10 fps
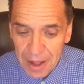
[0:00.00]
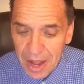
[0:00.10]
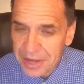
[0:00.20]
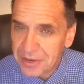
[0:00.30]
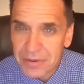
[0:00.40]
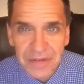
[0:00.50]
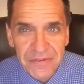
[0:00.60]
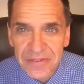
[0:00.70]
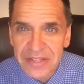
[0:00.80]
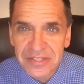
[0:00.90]
I don't have a
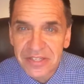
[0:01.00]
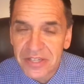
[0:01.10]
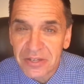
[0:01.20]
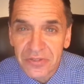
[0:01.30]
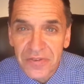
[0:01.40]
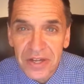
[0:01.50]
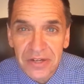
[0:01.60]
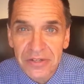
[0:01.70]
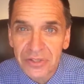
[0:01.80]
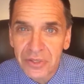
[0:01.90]
fancy sales
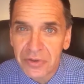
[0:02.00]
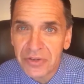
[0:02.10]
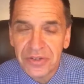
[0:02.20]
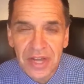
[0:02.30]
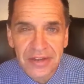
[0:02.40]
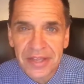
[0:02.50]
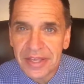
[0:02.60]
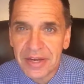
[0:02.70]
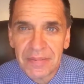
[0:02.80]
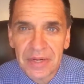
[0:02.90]
funnel, so you're not going to
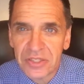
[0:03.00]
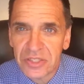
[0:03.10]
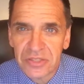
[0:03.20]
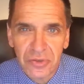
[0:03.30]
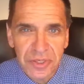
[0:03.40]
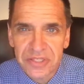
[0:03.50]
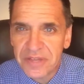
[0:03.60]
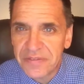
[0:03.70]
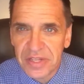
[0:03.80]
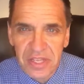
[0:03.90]
get about
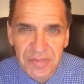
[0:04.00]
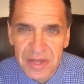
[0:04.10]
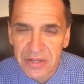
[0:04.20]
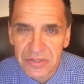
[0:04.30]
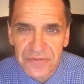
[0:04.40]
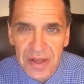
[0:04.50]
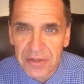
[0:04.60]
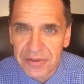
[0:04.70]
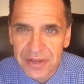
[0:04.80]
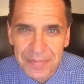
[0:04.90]
27 emails
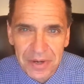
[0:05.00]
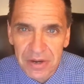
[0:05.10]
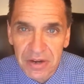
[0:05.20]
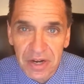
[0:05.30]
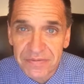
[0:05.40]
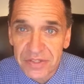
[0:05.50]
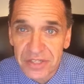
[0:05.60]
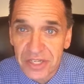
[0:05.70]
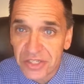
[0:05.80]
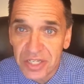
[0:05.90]
following up on our
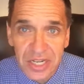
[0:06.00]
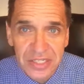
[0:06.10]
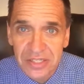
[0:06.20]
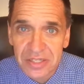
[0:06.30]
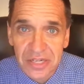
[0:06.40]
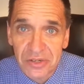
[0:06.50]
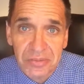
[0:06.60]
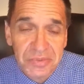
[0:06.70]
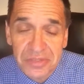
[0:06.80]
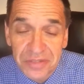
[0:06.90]
conversation. I
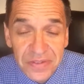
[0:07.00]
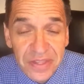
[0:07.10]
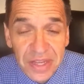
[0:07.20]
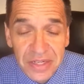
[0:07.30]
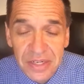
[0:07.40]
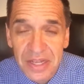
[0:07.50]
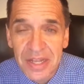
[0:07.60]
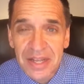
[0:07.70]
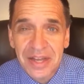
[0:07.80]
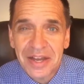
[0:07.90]
don't believe in that.
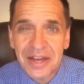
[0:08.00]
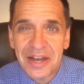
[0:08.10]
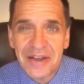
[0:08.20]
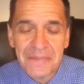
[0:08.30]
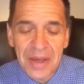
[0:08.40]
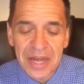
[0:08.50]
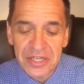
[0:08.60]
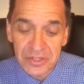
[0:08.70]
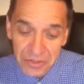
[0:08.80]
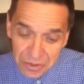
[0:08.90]
I
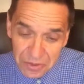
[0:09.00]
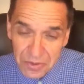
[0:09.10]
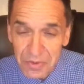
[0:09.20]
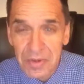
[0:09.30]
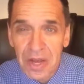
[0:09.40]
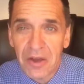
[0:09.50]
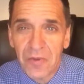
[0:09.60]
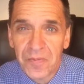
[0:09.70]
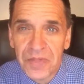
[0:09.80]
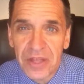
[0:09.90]
do
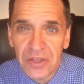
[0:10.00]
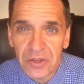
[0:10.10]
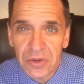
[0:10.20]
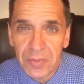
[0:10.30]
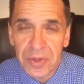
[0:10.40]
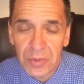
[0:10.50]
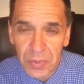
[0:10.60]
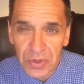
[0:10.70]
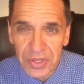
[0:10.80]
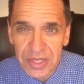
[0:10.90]
hope that you'll be
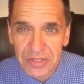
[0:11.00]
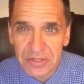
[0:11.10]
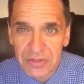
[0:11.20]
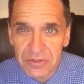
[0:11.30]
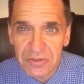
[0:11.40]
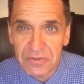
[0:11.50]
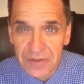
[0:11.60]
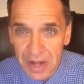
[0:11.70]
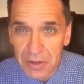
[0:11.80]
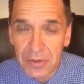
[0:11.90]
willing to
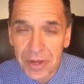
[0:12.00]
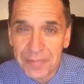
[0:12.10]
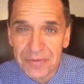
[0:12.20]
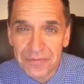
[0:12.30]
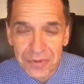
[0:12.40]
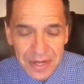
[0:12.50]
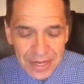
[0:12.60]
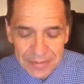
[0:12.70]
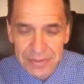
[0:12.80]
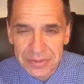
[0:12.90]
follow up if we're not
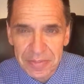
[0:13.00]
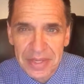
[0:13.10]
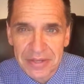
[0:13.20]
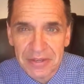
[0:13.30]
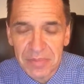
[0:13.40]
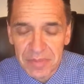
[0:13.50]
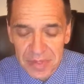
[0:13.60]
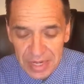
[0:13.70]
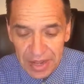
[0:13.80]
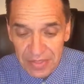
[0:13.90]
able to make a
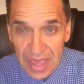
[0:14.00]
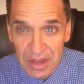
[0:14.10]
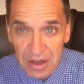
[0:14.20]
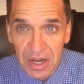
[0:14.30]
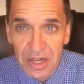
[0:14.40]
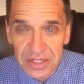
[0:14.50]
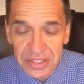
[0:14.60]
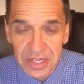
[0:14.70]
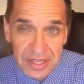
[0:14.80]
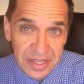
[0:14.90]
commitment on that call
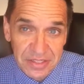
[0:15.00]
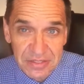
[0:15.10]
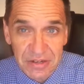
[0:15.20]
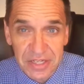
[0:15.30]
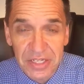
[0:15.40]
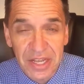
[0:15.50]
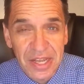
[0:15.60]
and get started,